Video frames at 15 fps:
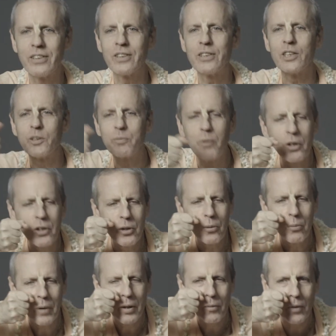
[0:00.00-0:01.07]
it's this book you
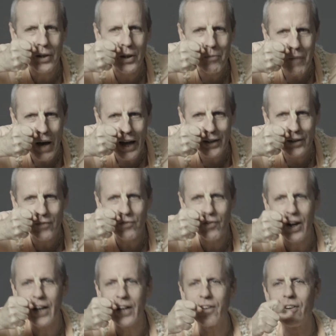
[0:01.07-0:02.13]
read with a
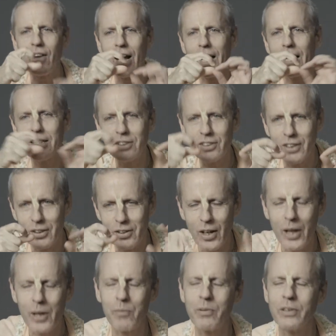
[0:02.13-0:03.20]
magnifying glass. The
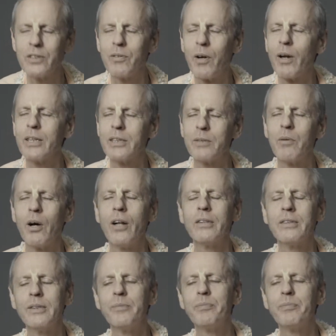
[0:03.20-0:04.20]
type is very small.